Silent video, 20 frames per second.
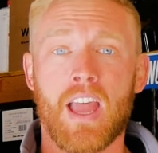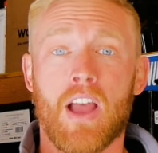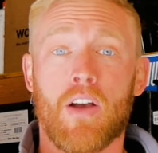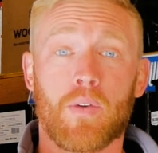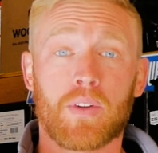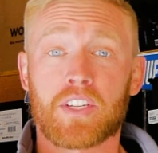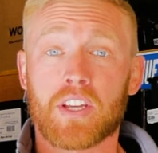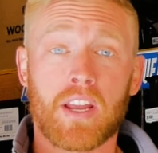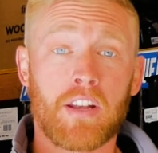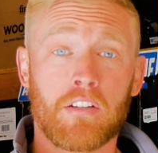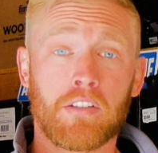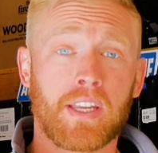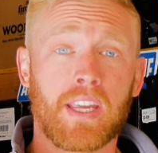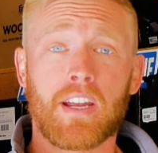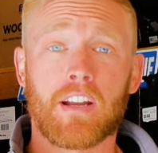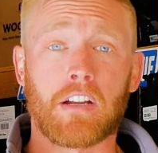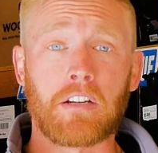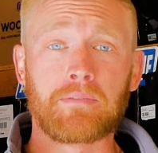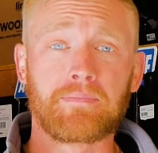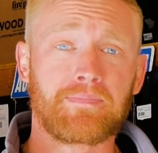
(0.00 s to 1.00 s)
Which I don't
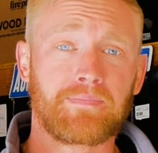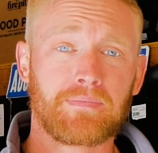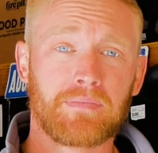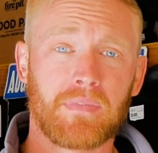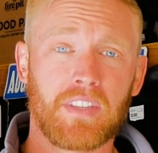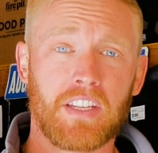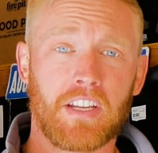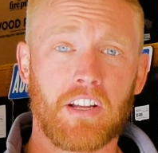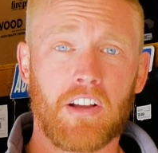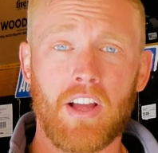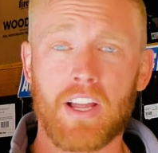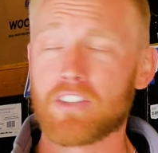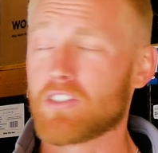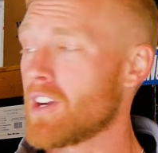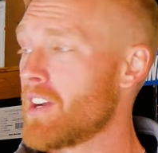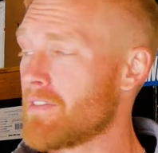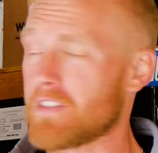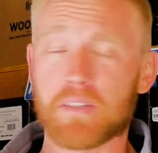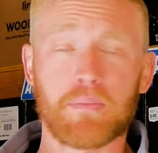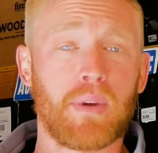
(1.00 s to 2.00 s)
care. You know, I
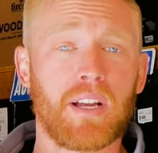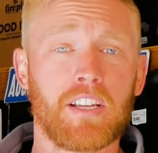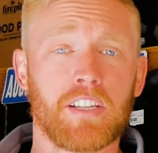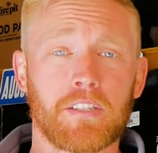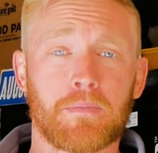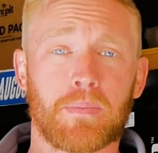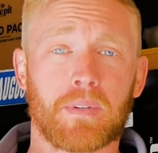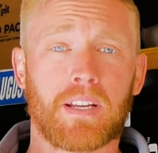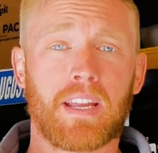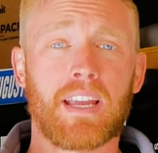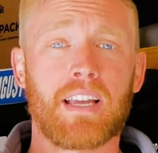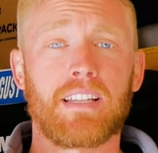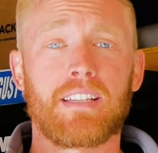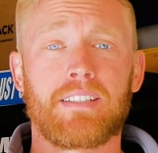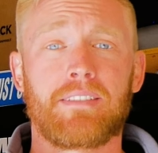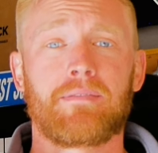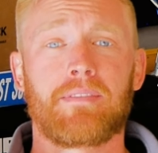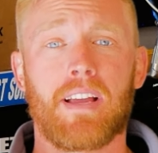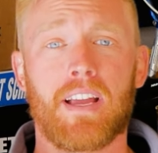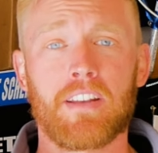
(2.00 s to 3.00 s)
drive miles per
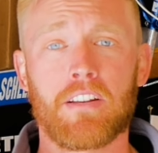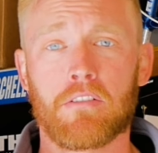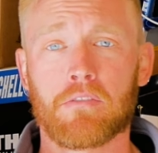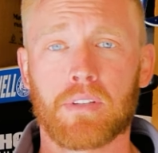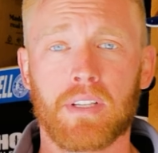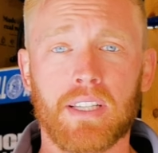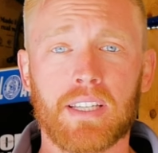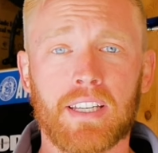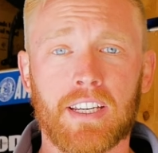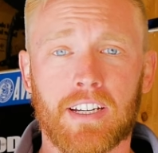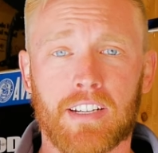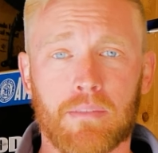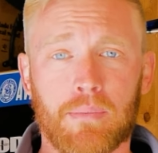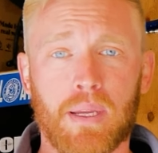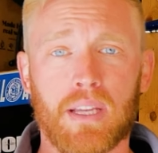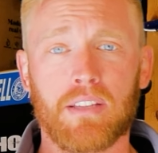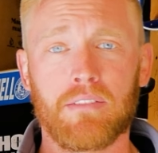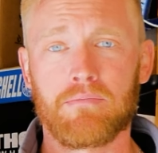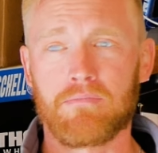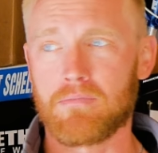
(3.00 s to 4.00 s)
gallon. I don't really care
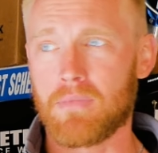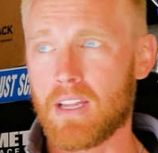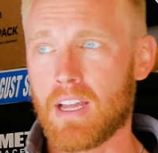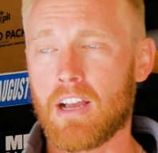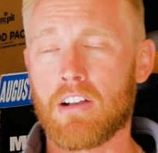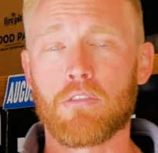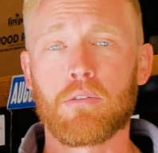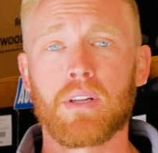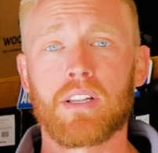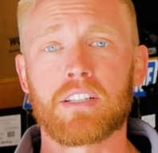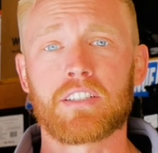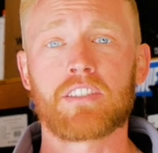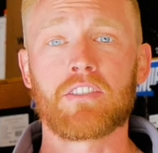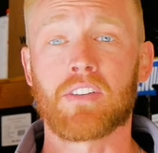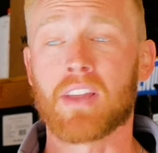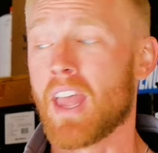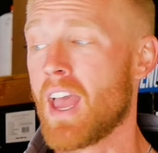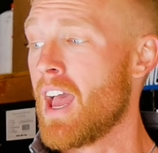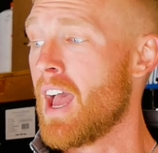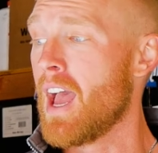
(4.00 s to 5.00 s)
about how well it's
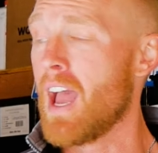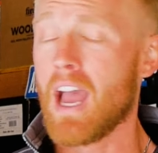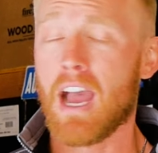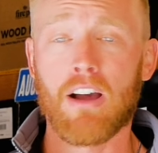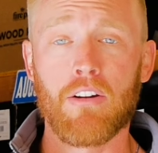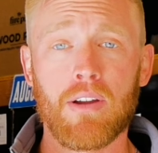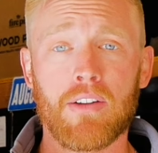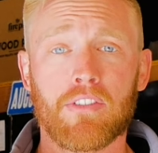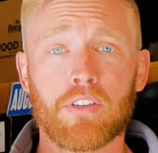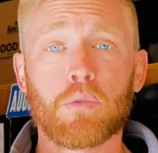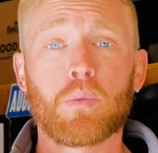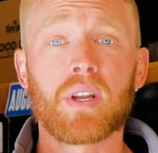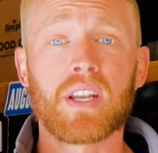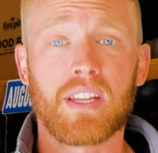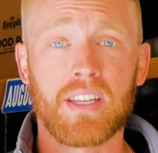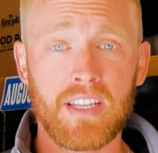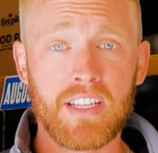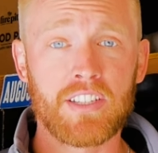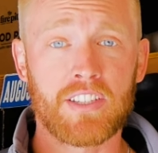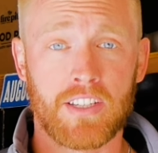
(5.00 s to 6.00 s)
doing. However, when
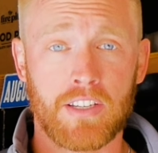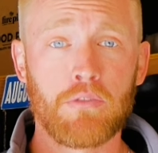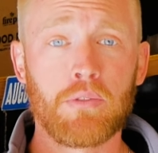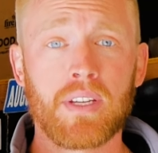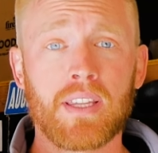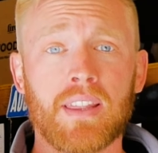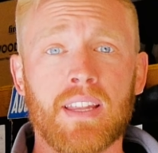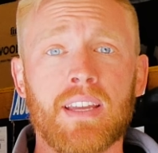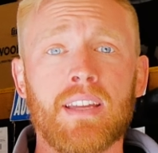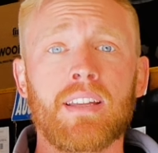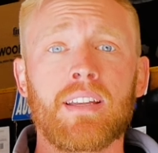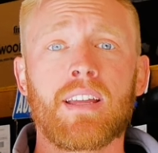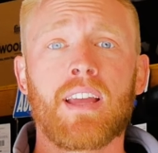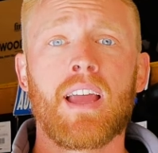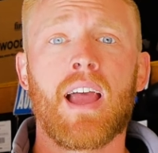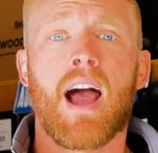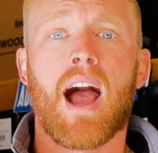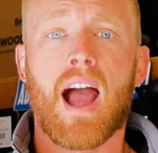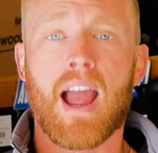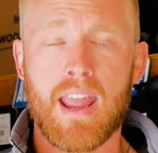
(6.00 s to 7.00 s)
it is doing that,
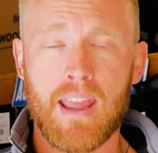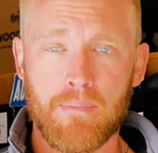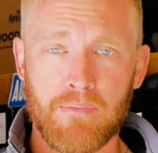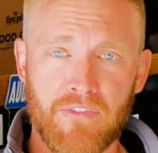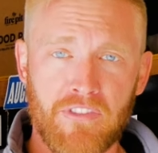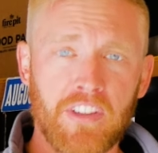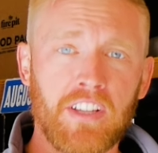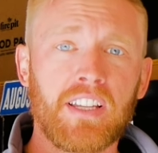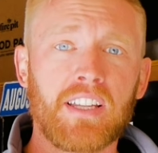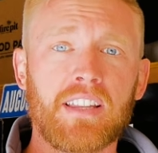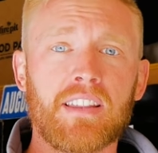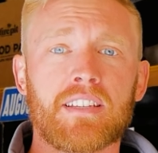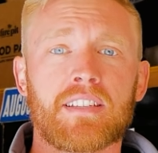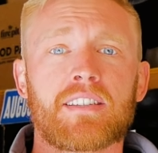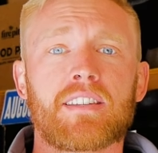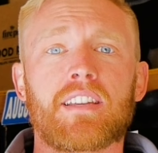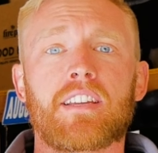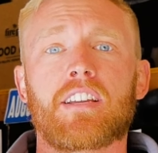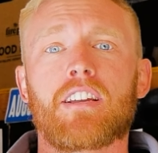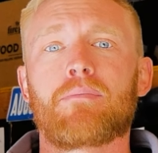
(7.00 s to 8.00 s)
I am filling
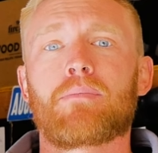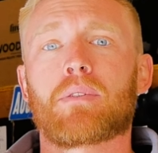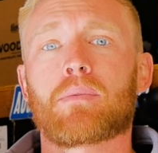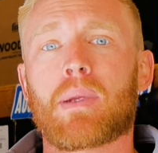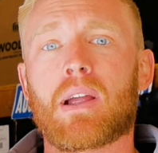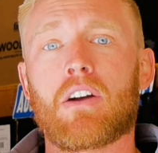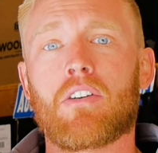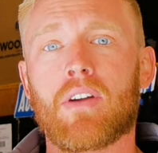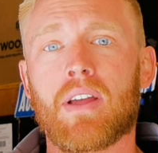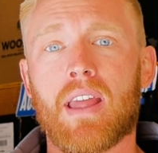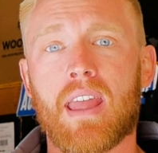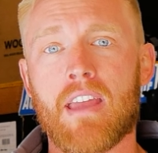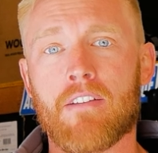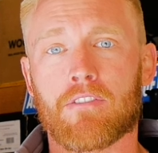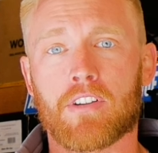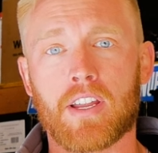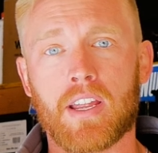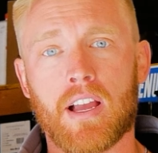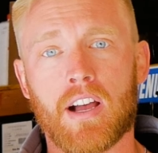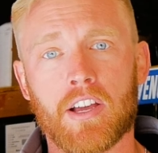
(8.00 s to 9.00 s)
this thing up about
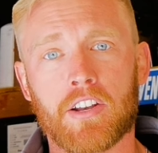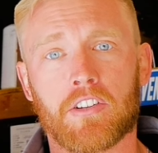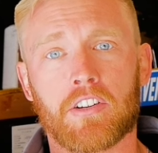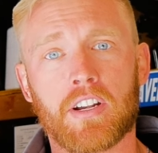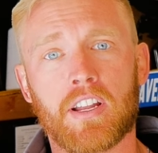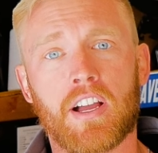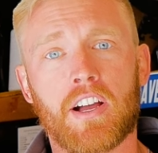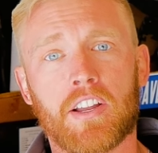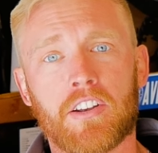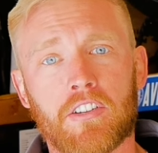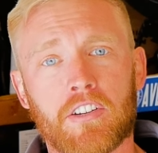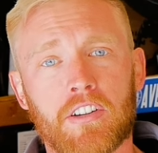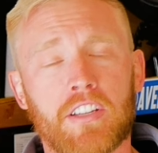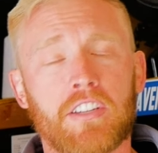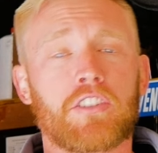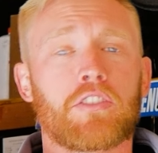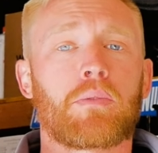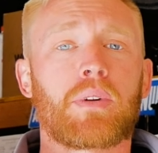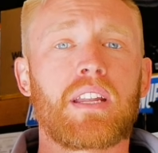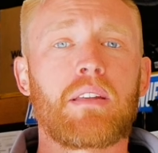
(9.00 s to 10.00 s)
every 100,
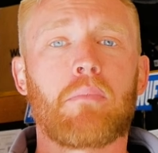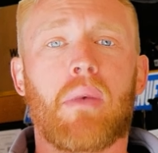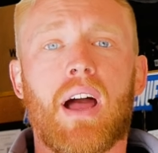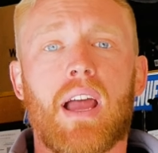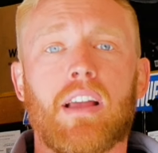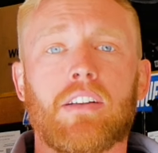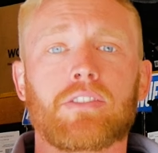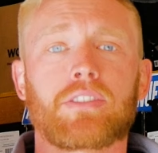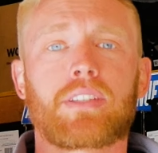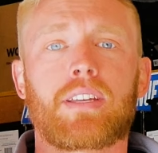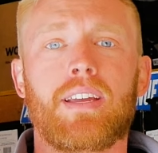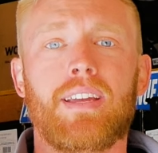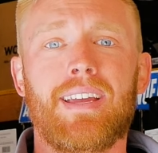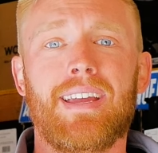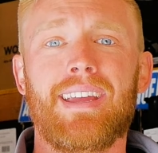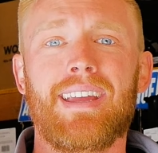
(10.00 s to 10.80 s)
120 miles.